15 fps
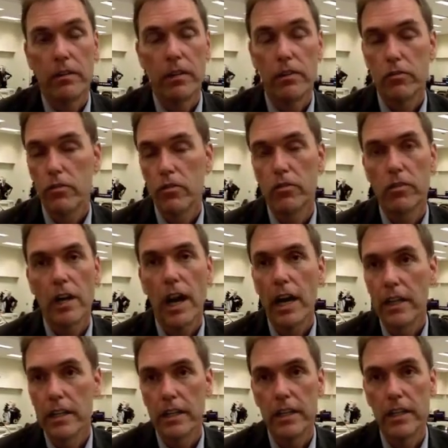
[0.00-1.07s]
This does
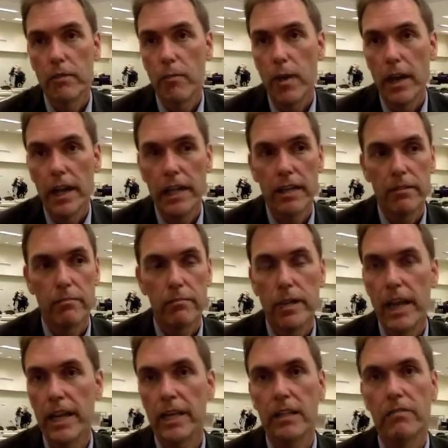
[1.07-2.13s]
not in any way
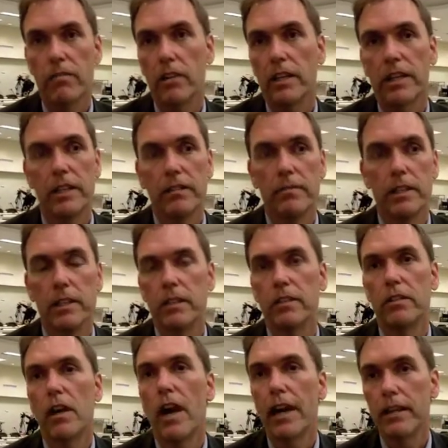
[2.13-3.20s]
negatively
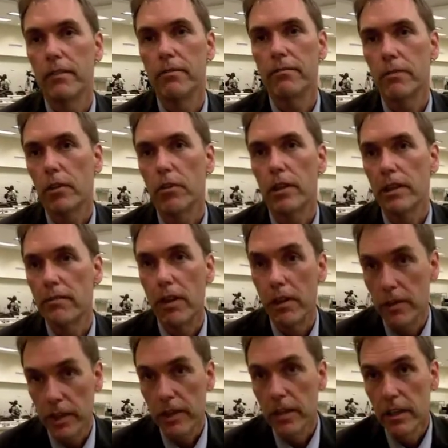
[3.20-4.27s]
indict early
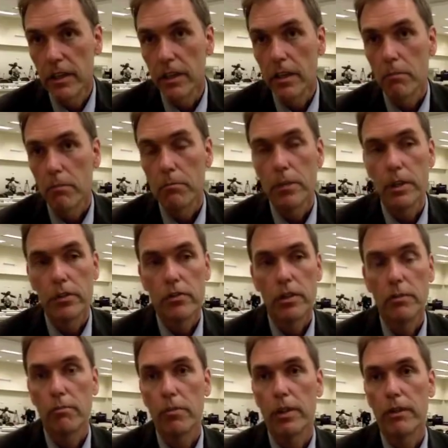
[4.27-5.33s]
voting, but
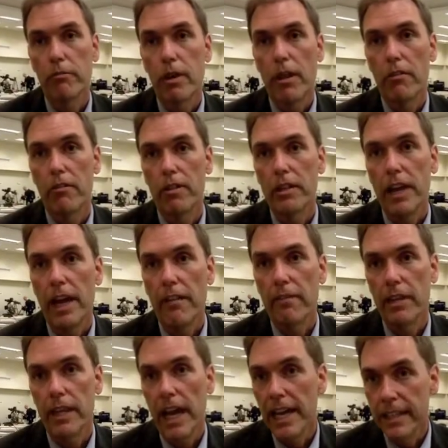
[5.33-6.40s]
simply rather than
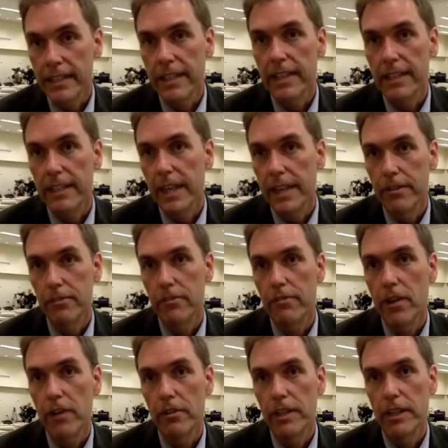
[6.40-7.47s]
having 18 days of
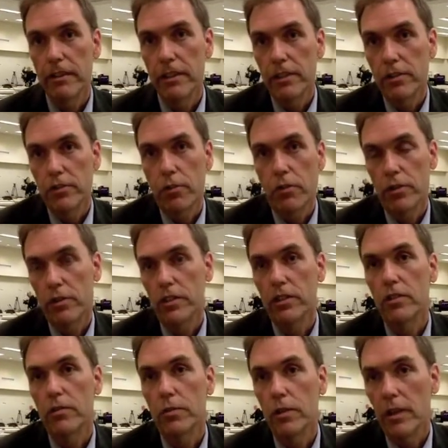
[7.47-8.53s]
voting, it shortens
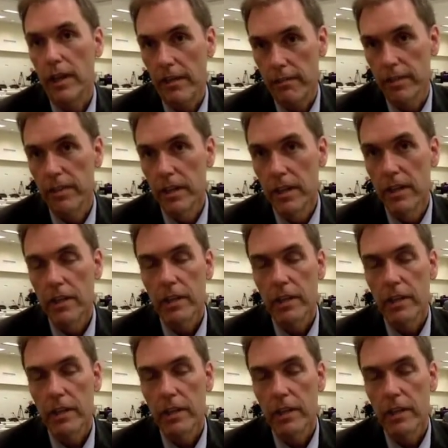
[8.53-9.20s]
it to 11.